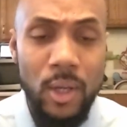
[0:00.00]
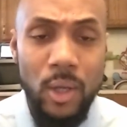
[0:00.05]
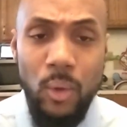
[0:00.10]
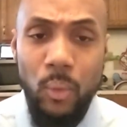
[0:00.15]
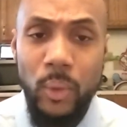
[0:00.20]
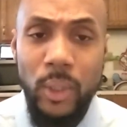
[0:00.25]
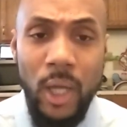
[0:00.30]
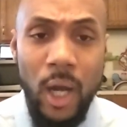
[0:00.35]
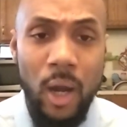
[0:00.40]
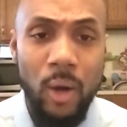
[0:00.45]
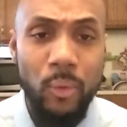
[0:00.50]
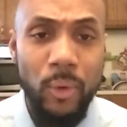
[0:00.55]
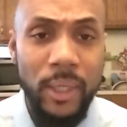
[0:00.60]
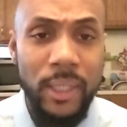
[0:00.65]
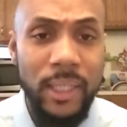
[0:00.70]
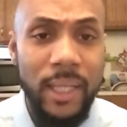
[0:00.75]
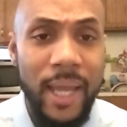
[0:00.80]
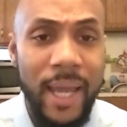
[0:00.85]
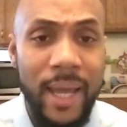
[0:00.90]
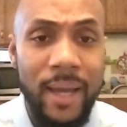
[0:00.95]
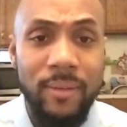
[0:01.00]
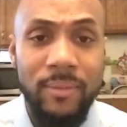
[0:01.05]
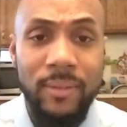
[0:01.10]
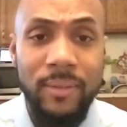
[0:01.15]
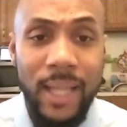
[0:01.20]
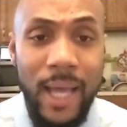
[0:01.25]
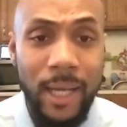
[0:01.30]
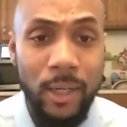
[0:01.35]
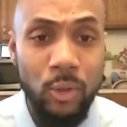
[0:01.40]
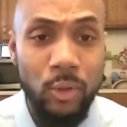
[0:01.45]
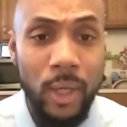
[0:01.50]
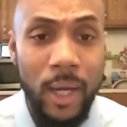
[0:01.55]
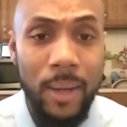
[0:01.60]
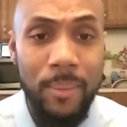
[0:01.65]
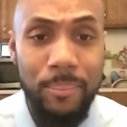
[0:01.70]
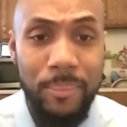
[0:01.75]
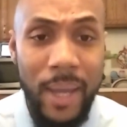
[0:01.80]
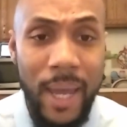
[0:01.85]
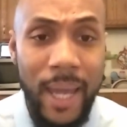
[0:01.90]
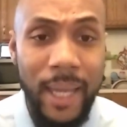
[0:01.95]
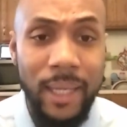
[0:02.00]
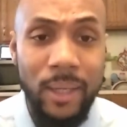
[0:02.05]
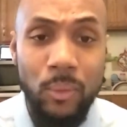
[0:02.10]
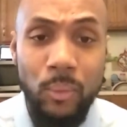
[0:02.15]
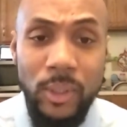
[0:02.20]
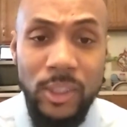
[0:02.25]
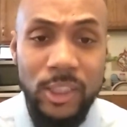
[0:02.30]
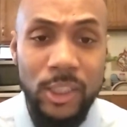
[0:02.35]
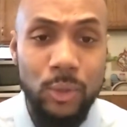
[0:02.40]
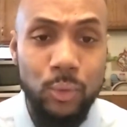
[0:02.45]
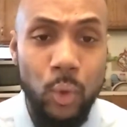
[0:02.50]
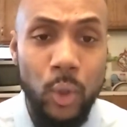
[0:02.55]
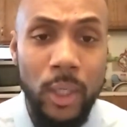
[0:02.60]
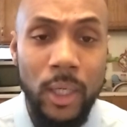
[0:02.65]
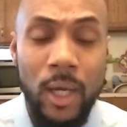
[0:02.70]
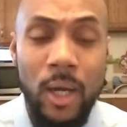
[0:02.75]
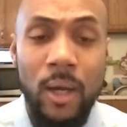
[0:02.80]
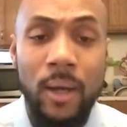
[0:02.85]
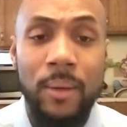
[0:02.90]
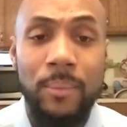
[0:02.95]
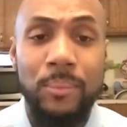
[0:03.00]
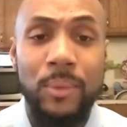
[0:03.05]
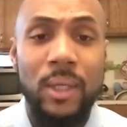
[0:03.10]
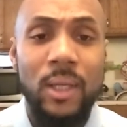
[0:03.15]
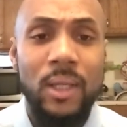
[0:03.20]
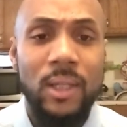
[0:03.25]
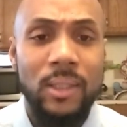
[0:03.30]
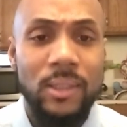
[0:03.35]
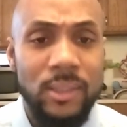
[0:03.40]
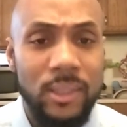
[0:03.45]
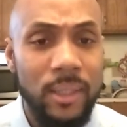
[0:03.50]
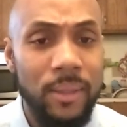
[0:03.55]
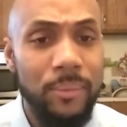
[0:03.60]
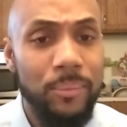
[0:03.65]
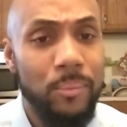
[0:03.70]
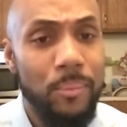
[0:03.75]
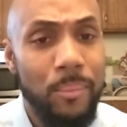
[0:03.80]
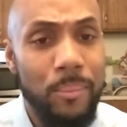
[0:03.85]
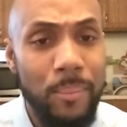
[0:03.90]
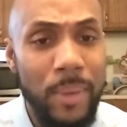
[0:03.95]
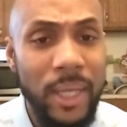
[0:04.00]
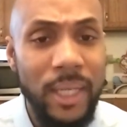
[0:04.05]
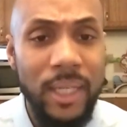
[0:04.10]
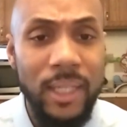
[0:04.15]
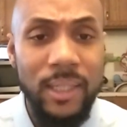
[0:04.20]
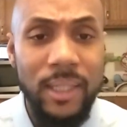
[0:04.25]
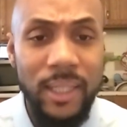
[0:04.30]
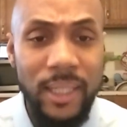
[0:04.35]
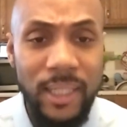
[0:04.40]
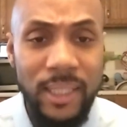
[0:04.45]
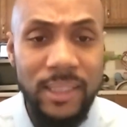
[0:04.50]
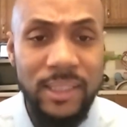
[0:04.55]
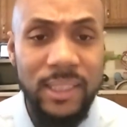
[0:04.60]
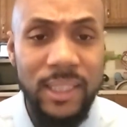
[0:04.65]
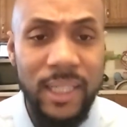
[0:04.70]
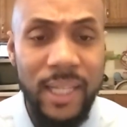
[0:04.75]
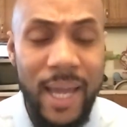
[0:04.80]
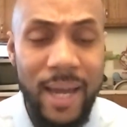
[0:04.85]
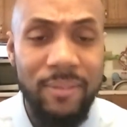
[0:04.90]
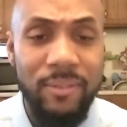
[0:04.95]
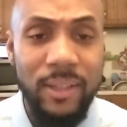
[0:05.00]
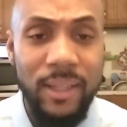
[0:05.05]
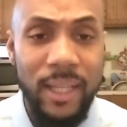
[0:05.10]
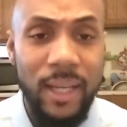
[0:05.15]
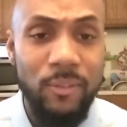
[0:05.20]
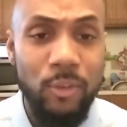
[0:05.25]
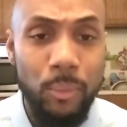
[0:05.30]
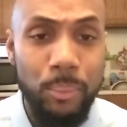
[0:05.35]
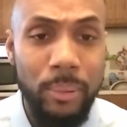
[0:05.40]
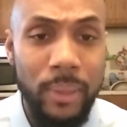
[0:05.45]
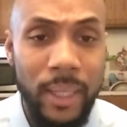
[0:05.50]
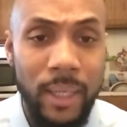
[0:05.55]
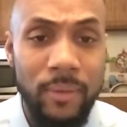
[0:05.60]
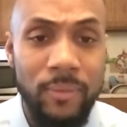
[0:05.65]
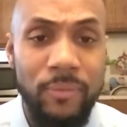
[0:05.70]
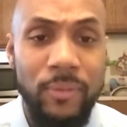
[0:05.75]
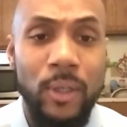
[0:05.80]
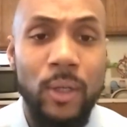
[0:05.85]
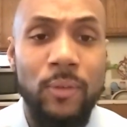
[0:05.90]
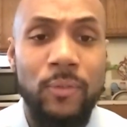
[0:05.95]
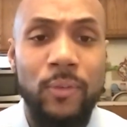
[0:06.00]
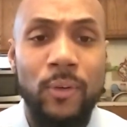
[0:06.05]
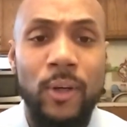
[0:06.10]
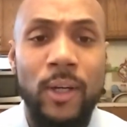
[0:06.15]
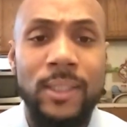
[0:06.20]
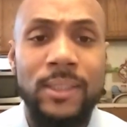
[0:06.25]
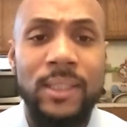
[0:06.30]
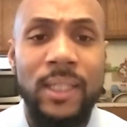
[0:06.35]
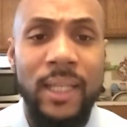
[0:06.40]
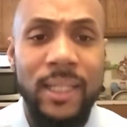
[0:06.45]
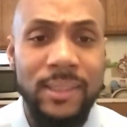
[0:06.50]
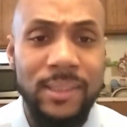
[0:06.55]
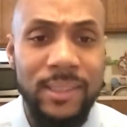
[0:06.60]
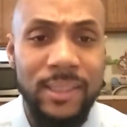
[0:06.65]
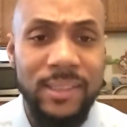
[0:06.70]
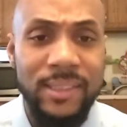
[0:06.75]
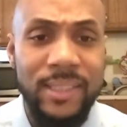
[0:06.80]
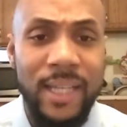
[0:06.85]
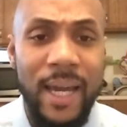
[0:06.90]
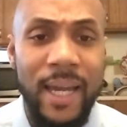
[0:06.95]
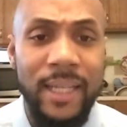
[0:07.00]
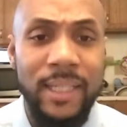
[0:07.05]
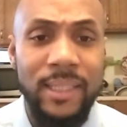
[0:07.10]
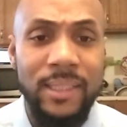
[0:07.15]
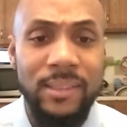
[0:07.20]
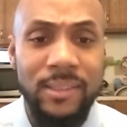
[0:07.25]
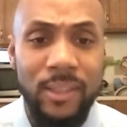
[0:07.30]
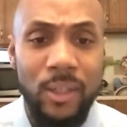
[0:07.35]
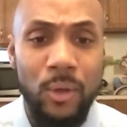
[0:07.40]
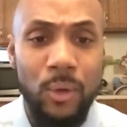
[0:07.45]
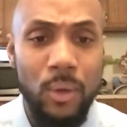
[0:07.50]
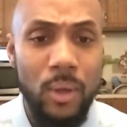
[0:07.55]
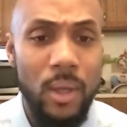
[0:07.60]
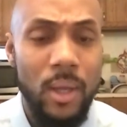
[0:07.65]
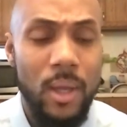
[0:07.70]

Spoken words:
We already have a lot on our back, and we just want to make it easy and have a level playing field for us in society. So